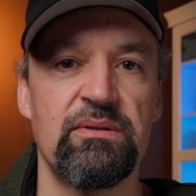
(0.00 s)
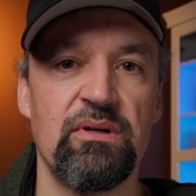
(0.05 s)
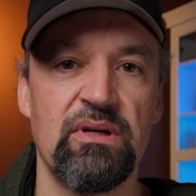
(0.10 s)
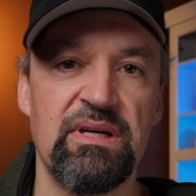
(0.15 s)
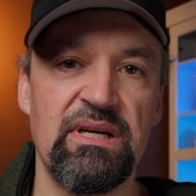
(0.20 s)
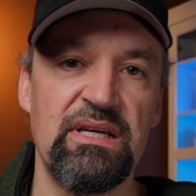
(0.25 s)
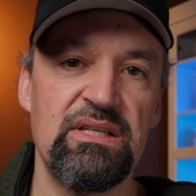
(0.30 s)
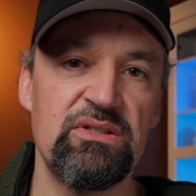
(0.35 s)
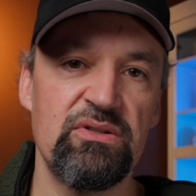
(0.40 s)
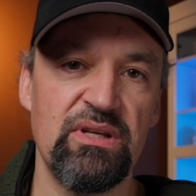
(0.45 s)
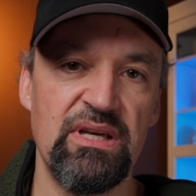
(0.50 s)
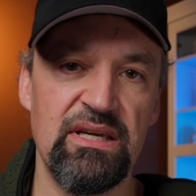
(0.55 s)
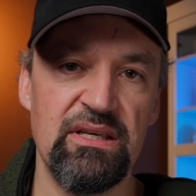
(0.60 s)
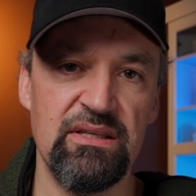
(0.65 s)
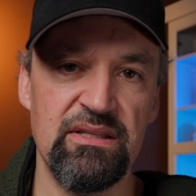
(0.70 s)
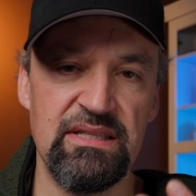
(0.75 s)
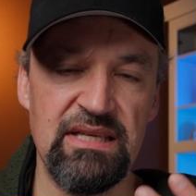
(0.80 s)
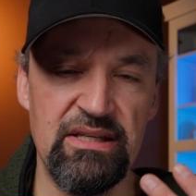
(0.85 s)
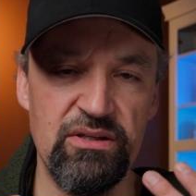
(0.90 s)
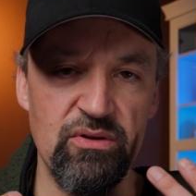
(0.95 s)
okay, so
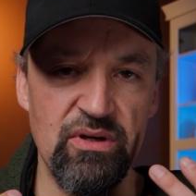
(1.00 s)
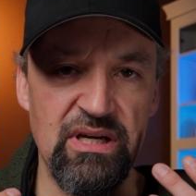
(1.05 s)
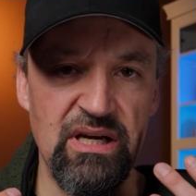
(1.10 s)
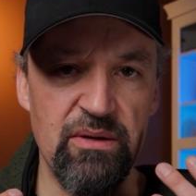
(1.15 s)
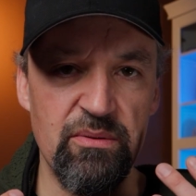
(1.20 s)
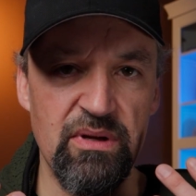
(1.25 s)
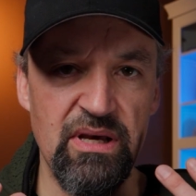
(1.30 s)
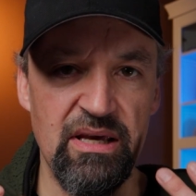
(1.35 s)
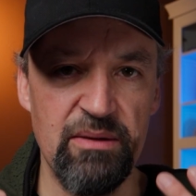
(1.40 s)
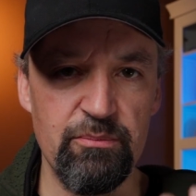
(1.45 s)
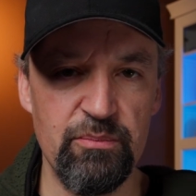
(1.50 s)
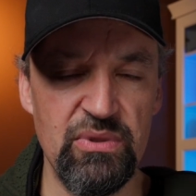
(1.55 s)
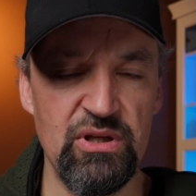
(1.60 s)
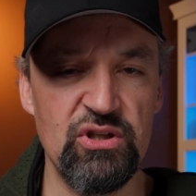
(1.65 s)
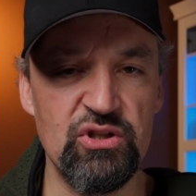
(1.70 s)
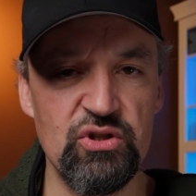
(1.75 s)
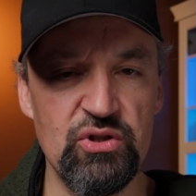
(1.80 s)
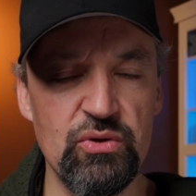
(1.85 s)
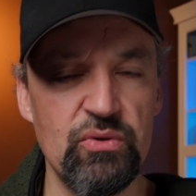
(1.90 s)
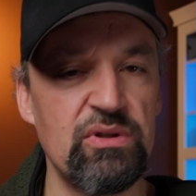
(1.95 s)
that you can be
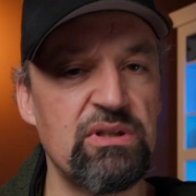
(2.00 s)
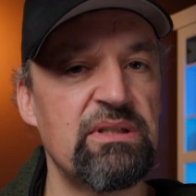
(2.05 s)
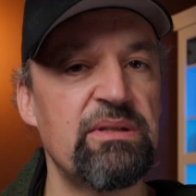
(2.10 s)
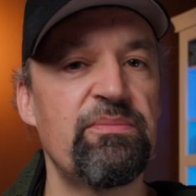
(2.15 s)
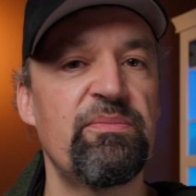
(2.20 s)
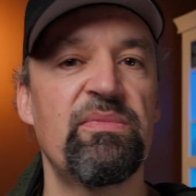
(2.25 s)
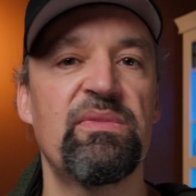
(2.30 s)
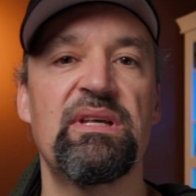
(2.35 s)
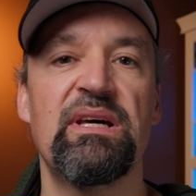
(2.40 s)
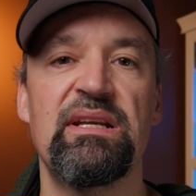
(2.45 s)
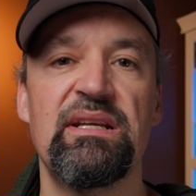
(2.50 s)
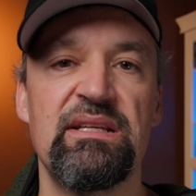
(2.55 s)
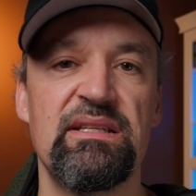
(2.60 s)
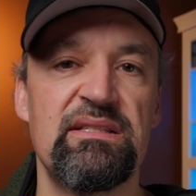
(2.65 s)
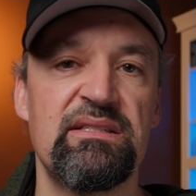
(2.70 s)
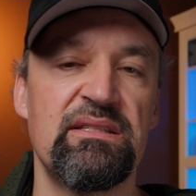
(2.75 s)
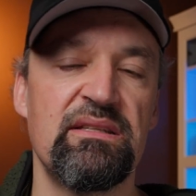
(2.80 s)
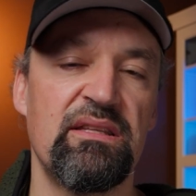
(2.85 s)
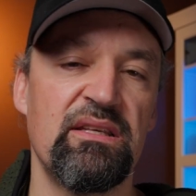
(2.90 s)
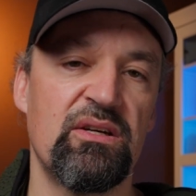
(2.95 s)
sure that
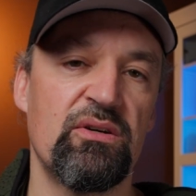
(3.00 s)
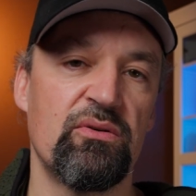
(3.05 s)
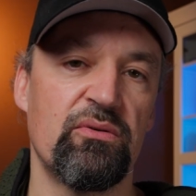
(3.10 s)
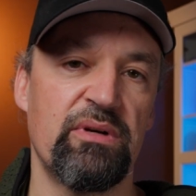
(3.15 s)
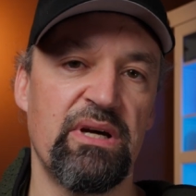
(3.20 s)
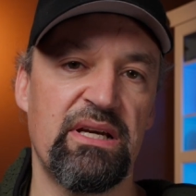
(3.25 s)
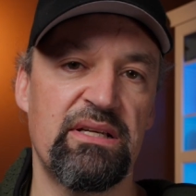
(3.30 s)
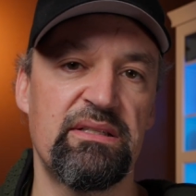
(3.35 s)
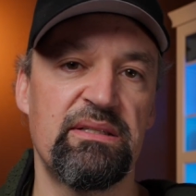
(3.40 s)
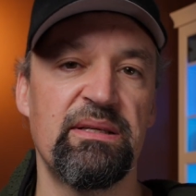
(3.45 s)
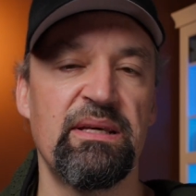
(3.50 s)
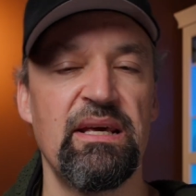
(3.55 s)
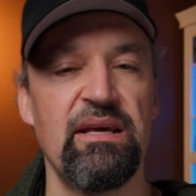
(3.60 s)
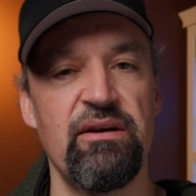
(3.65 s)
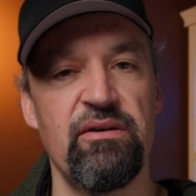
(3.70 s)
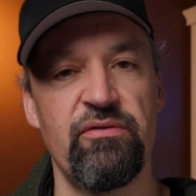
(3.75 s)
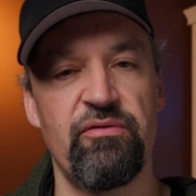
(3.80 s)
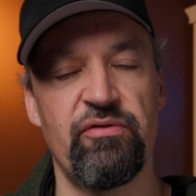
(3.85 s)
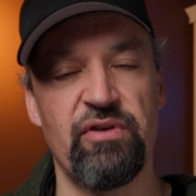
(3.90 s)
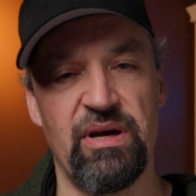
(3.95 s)
it's the correct
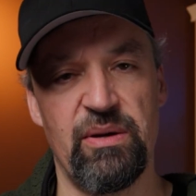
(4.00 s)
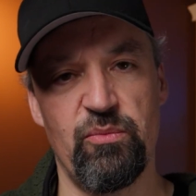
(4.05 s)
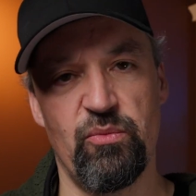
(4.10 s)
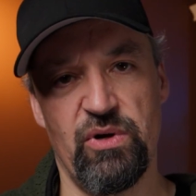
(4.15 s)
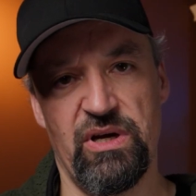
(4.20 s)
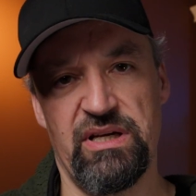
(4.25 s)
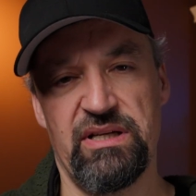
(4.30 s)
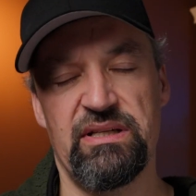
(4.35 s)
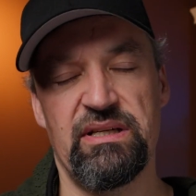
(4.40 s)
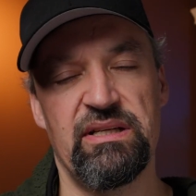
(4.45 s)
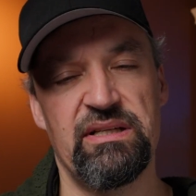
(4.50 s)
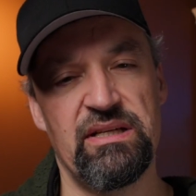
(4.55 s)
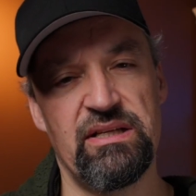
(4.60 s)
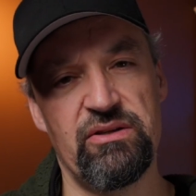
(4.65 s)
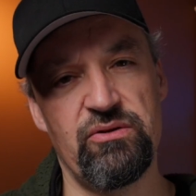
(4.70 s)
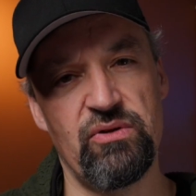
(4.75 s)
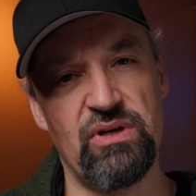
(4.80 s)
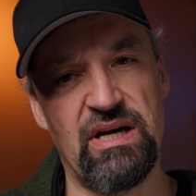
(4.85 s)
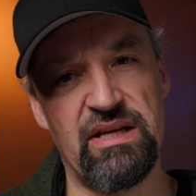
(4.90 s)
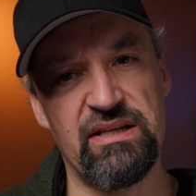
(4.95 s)
frame rate and
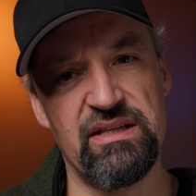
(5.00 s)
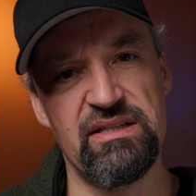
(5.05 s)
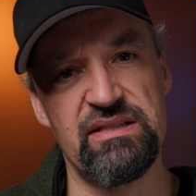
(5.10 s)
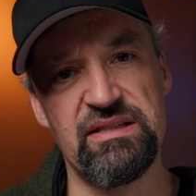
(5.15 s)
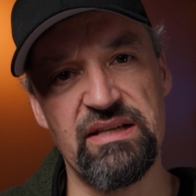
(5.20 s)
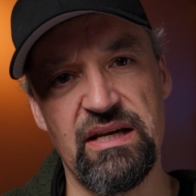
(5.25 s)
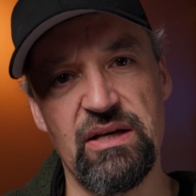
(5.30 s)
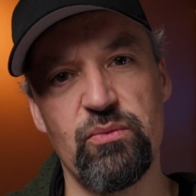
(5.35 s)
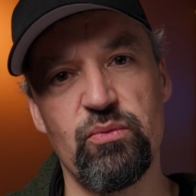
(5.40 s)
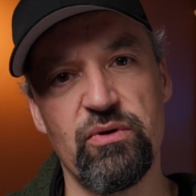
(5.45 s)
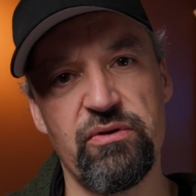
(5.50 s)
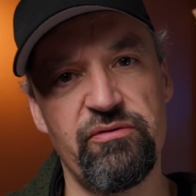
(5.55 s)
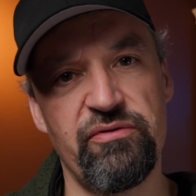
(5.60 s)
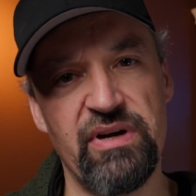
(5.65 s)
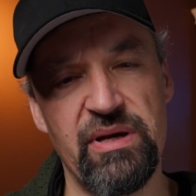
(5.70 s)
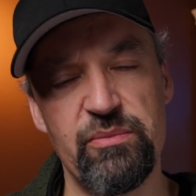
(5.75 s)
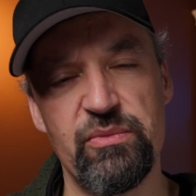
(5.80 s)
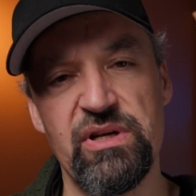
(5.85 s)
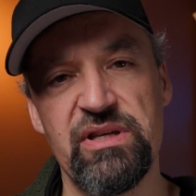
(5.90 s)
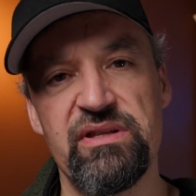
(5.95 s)
that you understand what
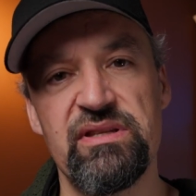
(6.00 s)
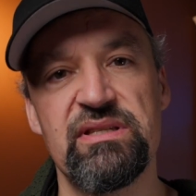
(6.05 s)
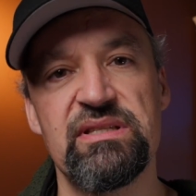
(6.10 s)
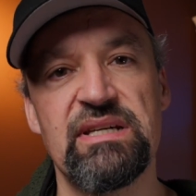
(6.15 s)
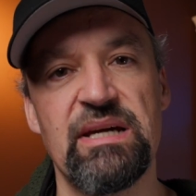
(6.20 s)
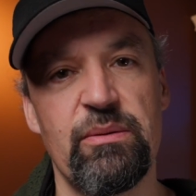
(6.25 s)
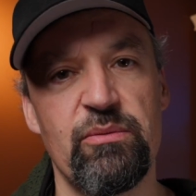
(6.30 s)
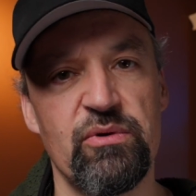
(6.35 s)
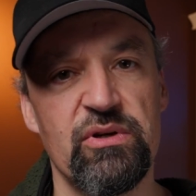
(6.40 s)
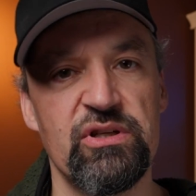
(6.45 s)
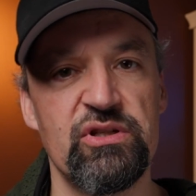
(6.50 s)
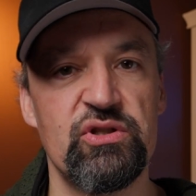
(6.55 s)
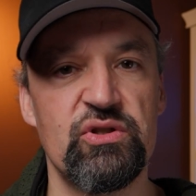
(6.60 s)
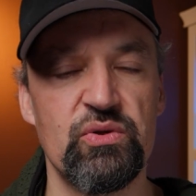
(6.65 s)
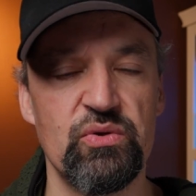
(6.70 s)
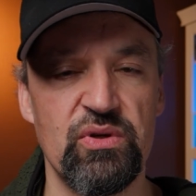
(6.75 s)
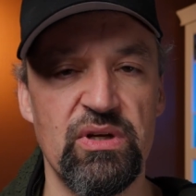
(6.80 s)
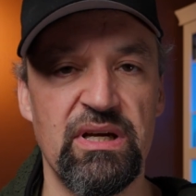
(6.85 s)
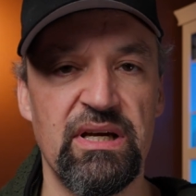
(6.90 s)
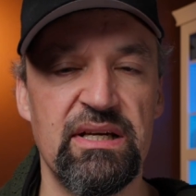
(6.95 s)
frame rate this camera is
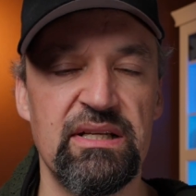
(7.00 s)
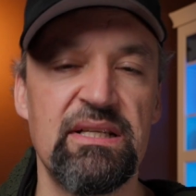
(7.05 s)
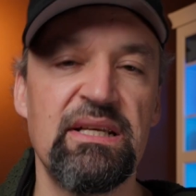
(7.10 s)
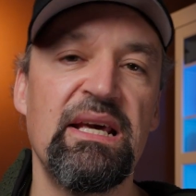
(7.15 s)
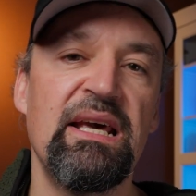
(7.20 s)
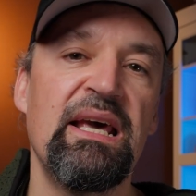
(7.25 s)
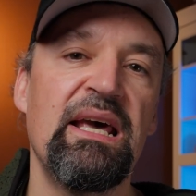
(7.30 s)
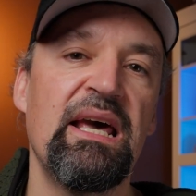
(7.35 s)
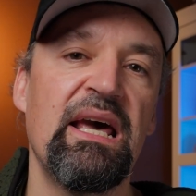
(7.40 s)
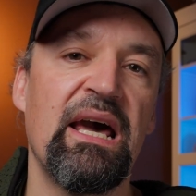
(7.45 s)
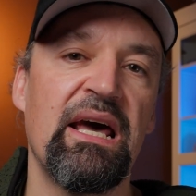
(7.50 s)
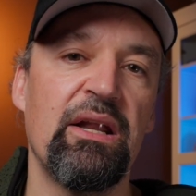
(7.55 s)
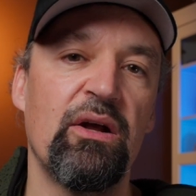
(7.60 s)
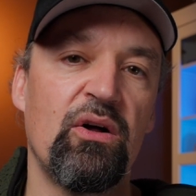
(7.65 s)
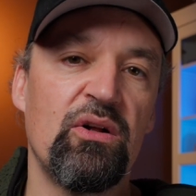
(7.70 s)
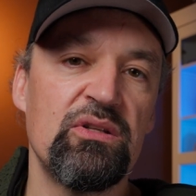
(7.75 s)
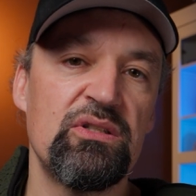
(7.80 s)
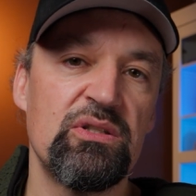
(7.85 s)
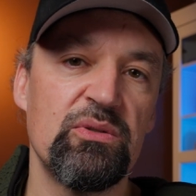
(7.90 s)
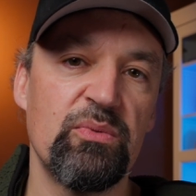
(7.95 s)
shooting at. And
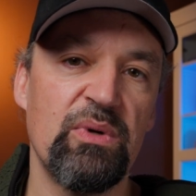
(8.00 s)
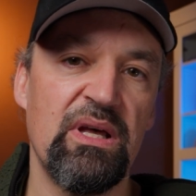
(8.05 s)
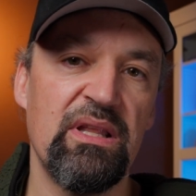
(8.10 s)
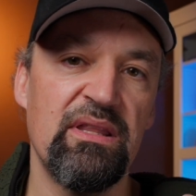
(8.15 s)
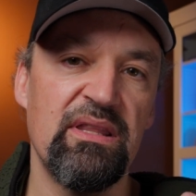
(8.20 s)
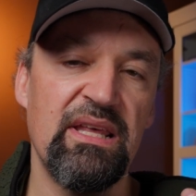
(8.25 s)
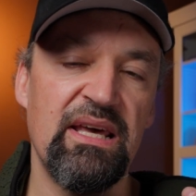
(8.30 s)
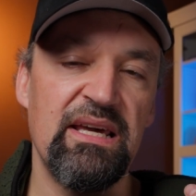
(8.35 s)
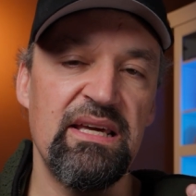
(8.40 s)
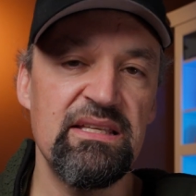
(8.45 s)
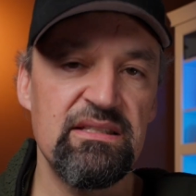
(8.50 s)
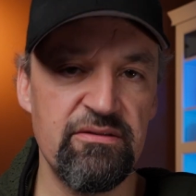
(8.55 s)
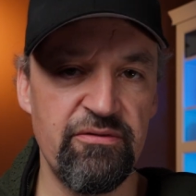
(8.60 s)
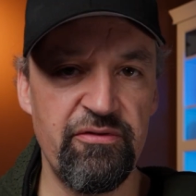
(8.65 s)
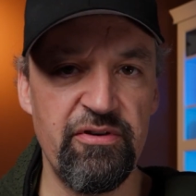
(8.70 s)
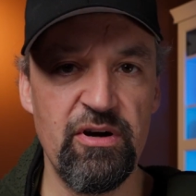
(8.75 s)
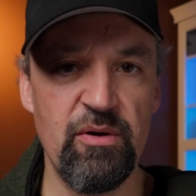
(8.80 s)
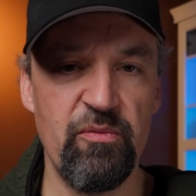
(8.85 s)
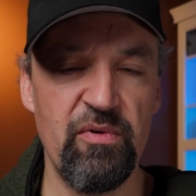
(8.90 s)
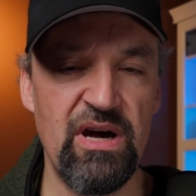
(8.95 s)
also when there is a
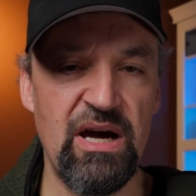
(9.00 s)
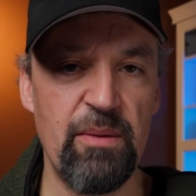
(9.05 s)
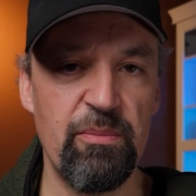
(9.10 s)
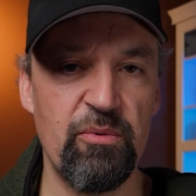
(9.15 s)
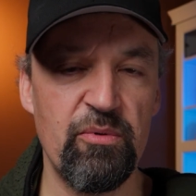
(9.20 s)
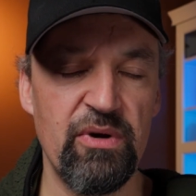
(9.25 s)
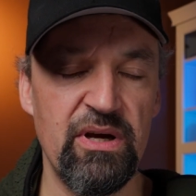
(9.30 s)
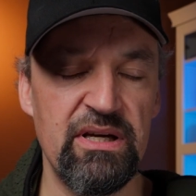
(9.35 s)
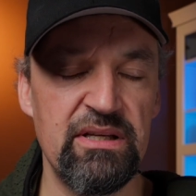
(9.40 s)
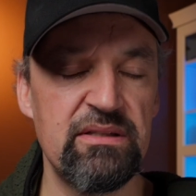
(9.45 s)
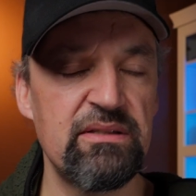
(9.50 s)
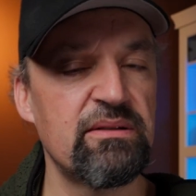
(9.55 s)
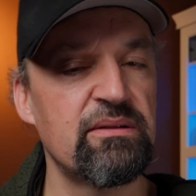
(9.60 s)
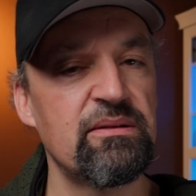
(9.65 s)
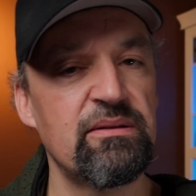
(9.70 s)
firmware upgrade,